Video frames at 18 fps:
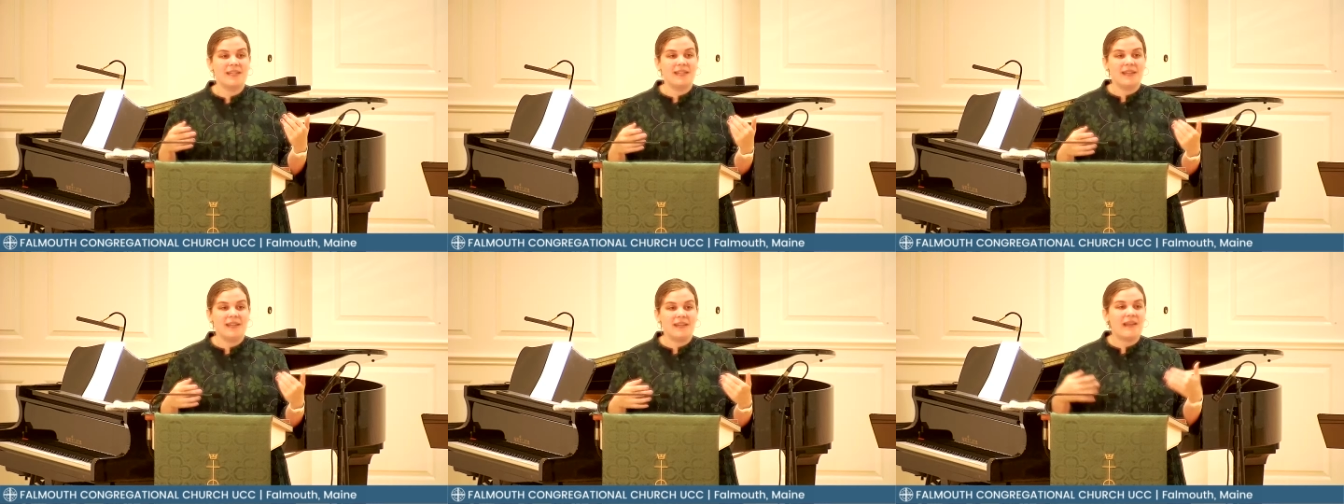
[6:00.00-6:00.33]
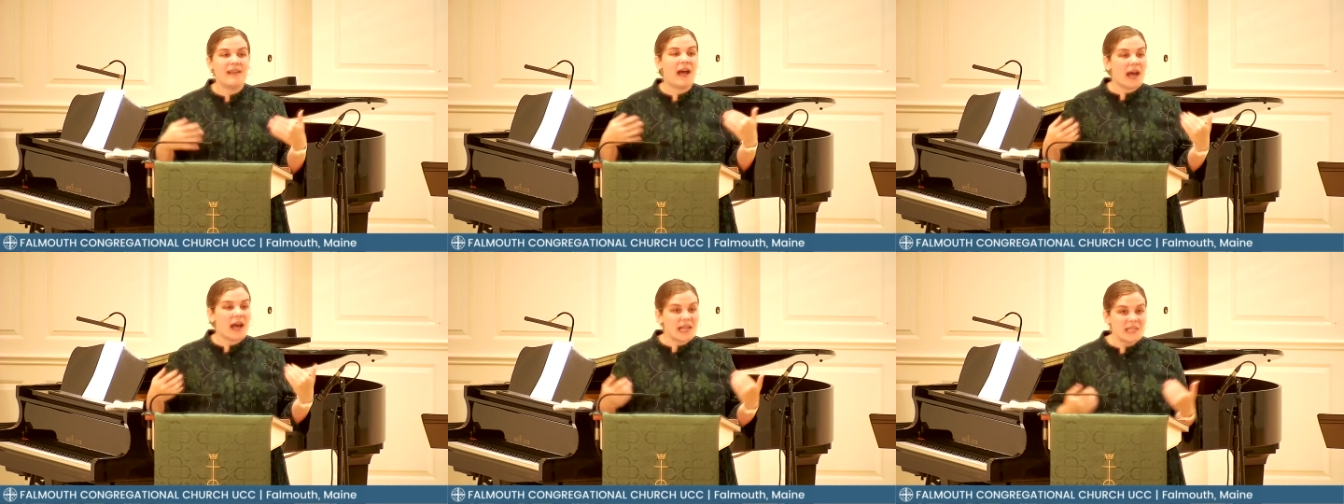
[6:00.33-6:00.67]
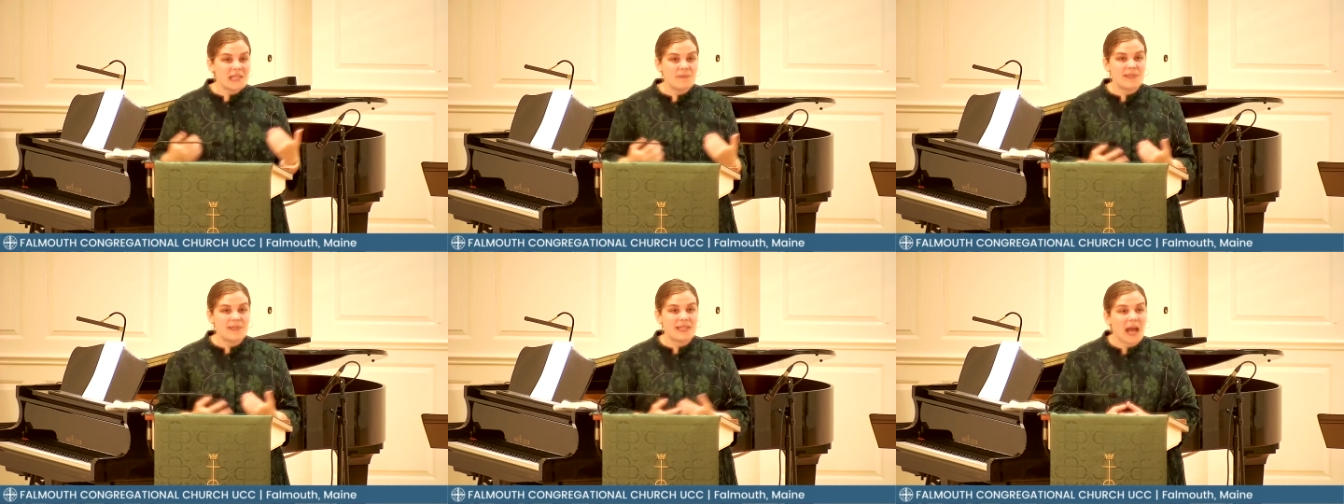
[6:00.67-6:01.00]
the
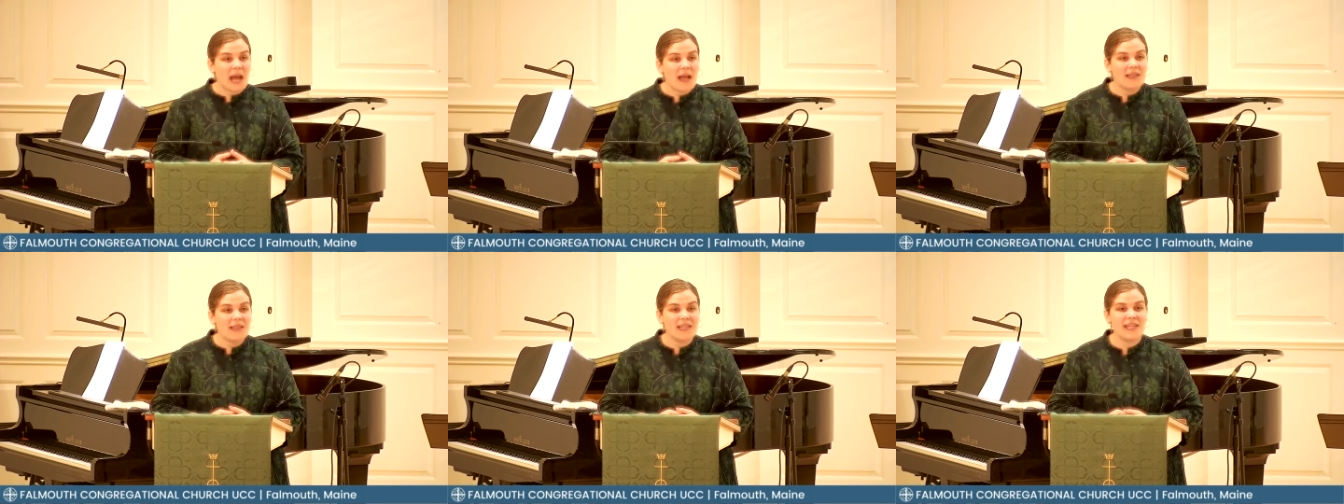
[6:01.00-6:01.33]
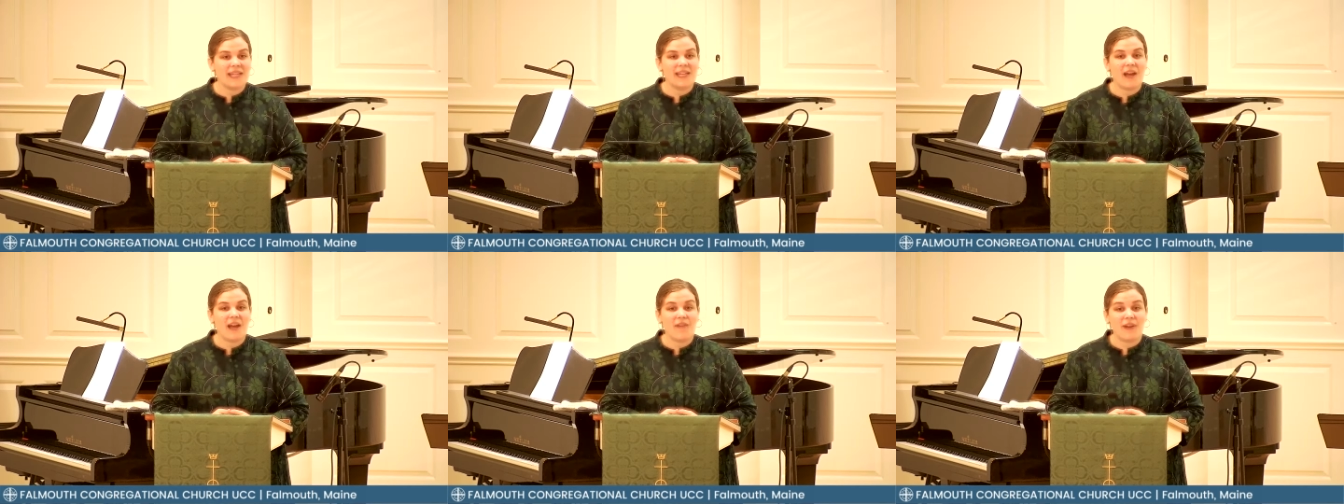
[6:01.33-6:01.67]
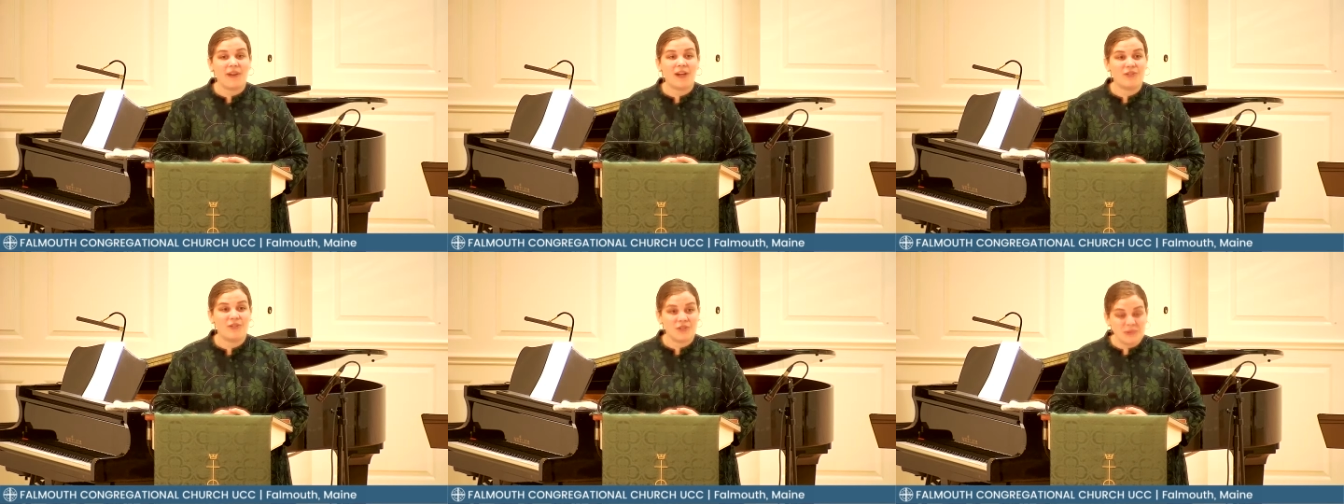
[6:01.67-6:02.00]
hospitality of
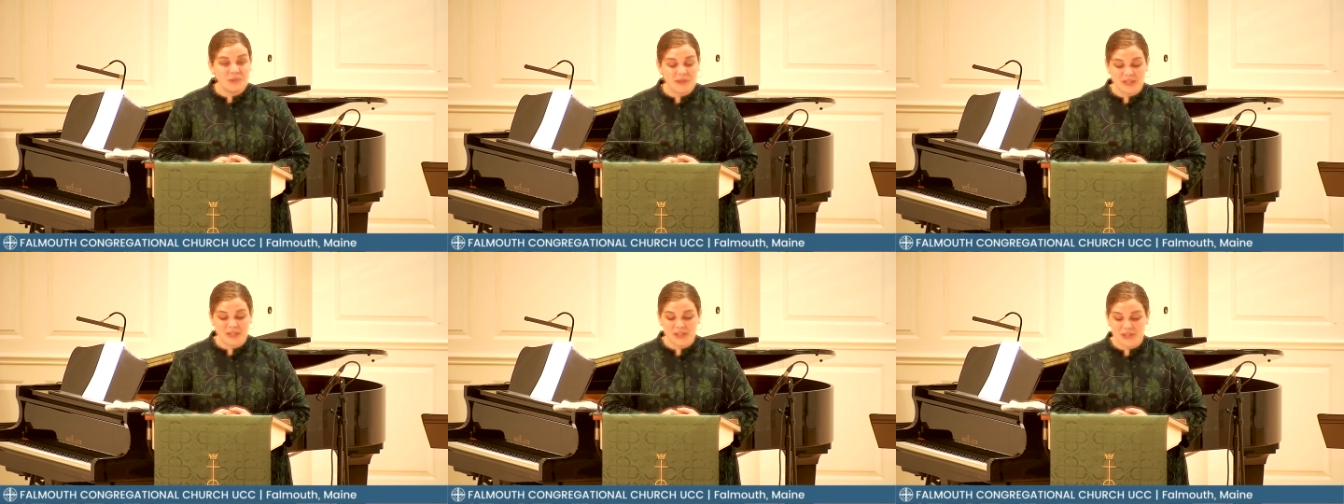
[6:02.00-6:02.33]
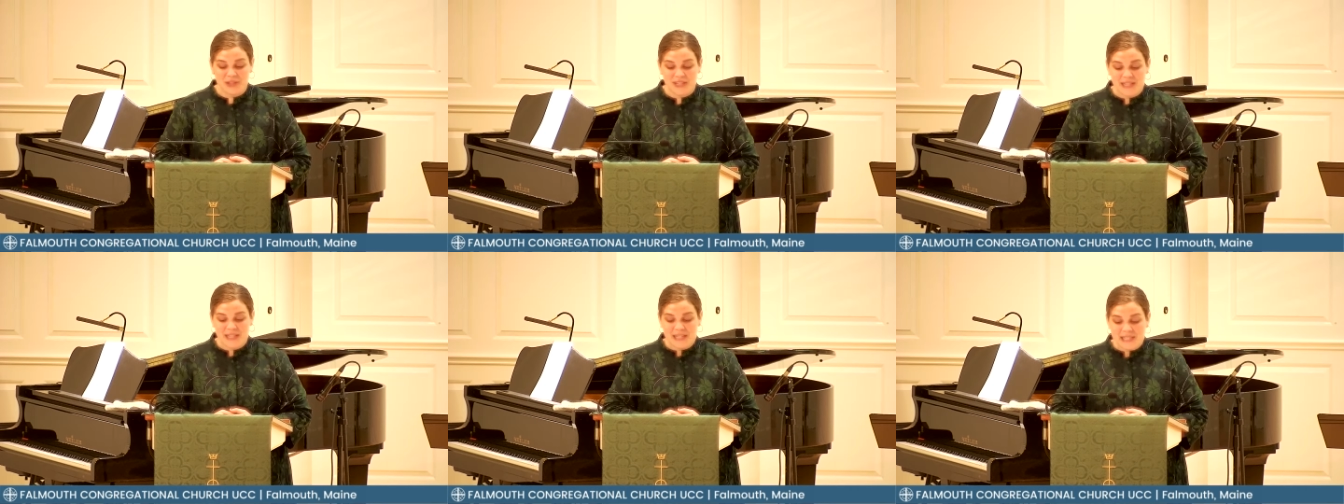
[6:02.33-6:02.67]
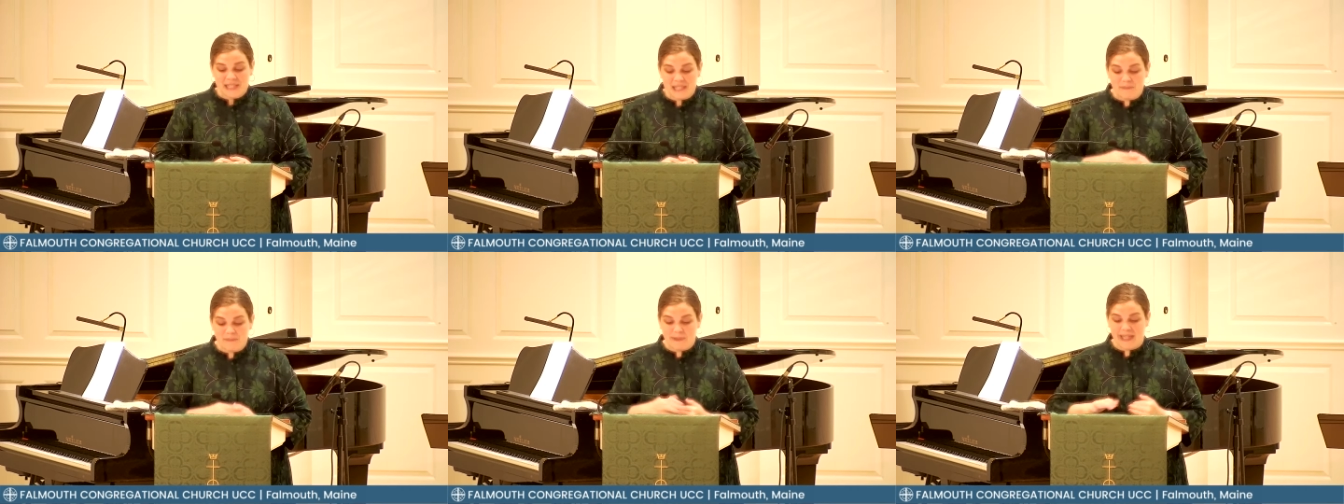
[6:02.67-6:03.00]
our Jewish
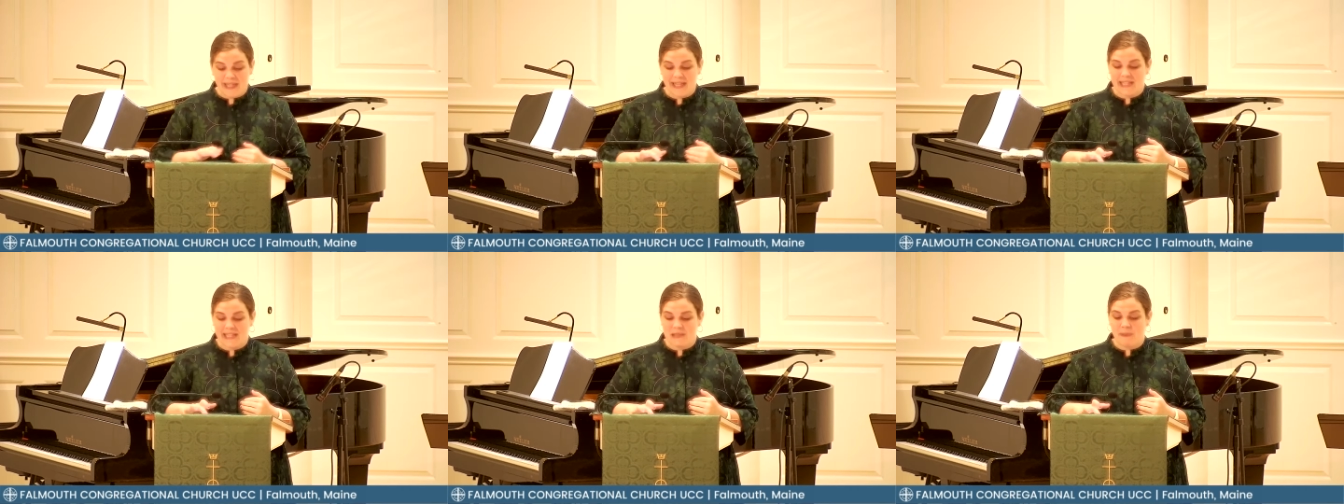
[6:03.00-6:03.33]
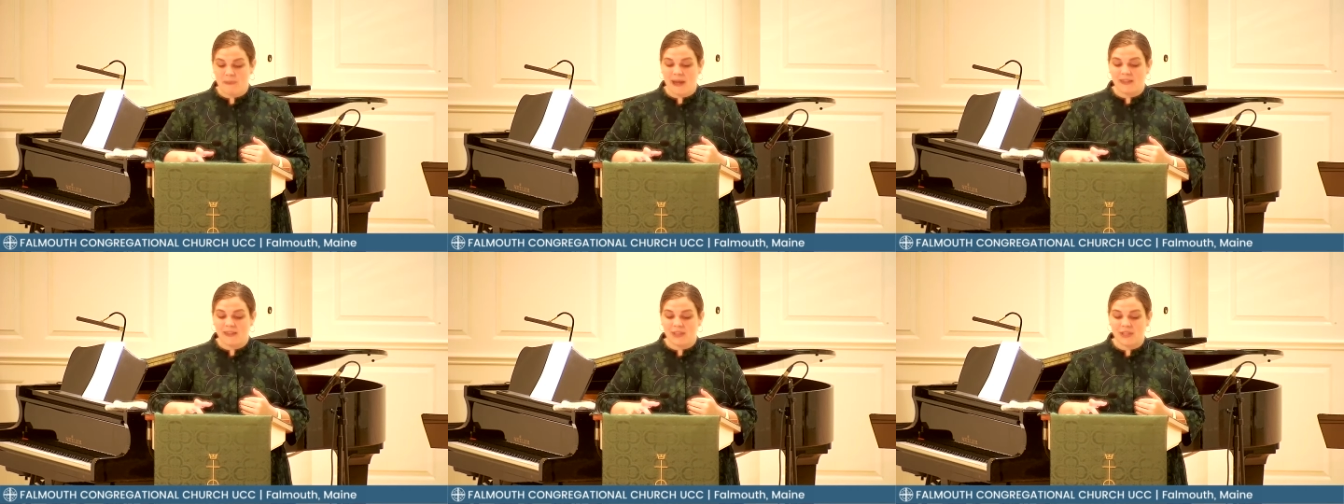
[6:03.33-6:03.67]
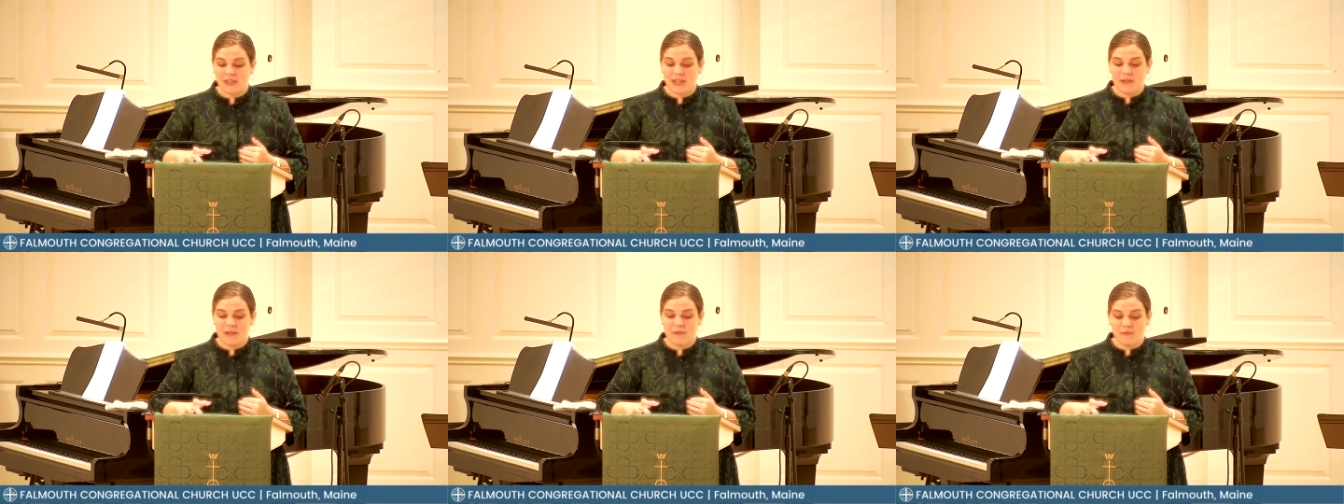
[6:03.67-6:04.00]
siblings by
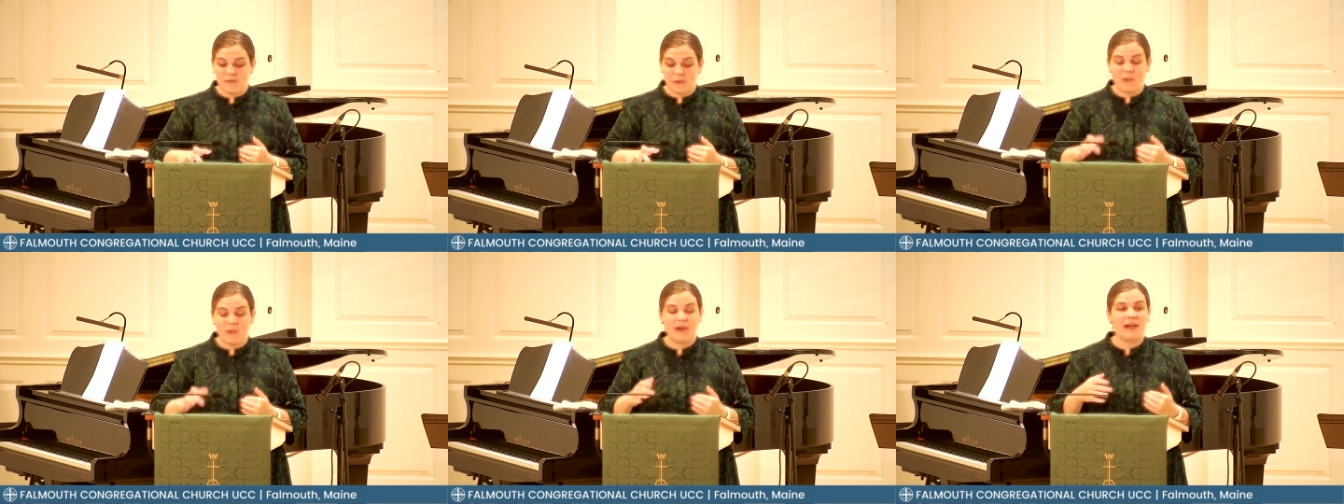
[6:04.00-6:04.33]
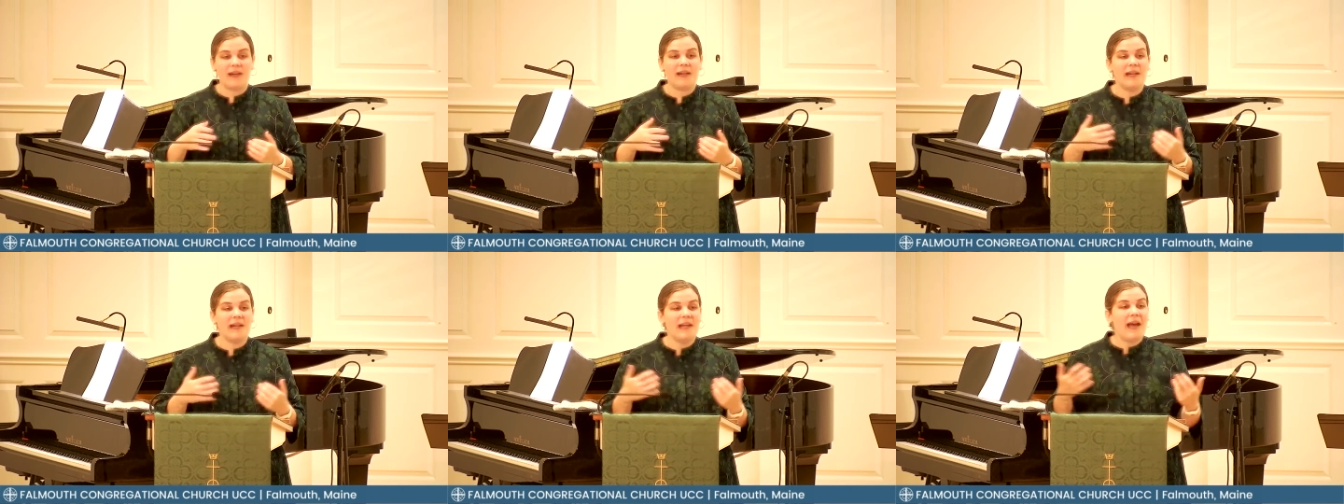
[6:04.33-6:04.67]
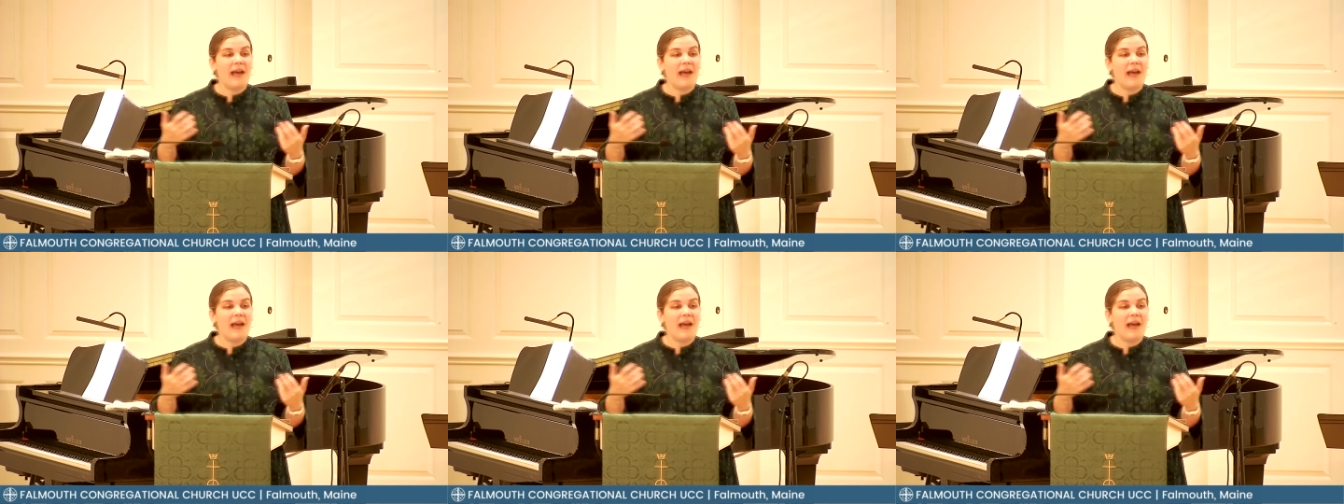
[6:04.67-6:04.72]
looking for